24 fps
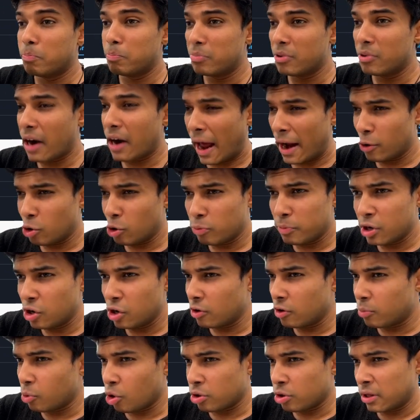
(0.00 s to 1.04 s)
try to build
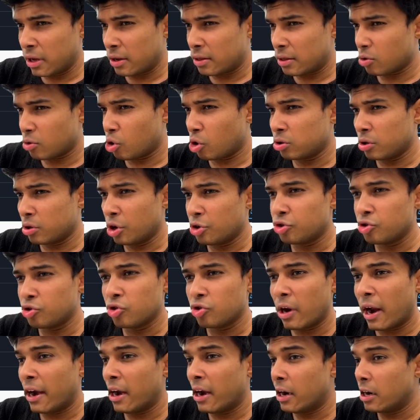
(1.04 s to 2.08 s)
your projects on
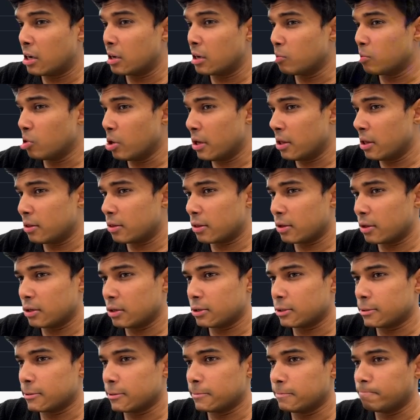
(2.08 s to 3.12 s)
Azure and
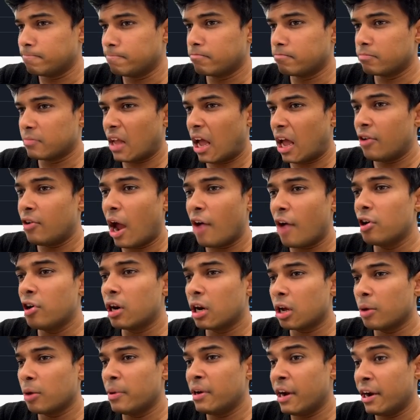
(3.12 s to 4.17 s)
AWS. I will
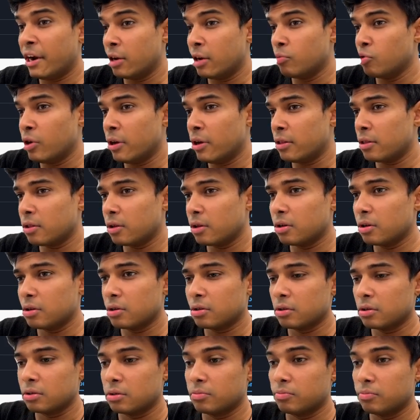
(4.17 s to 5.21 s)
recommend
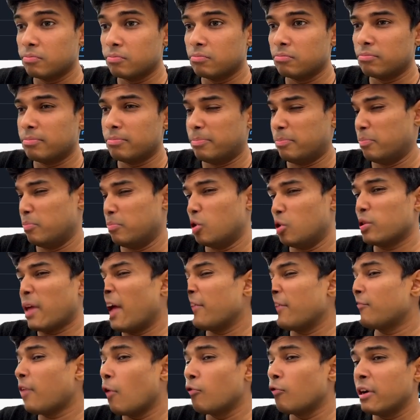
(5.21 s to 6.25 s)
AWS because I
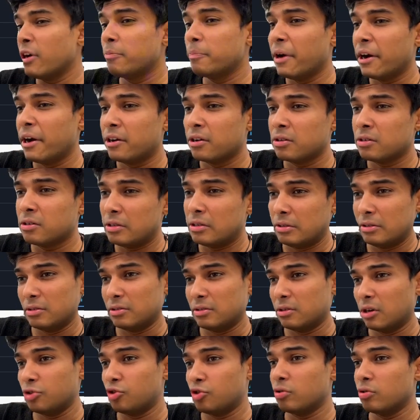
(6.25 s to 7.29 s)
found it better.
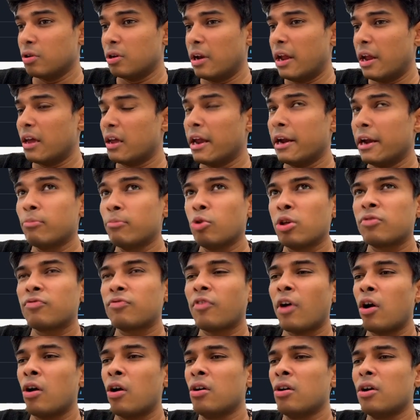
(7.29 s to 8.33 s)
Like
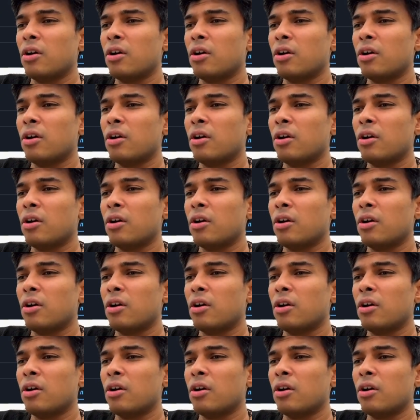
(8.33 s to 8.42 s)
AWS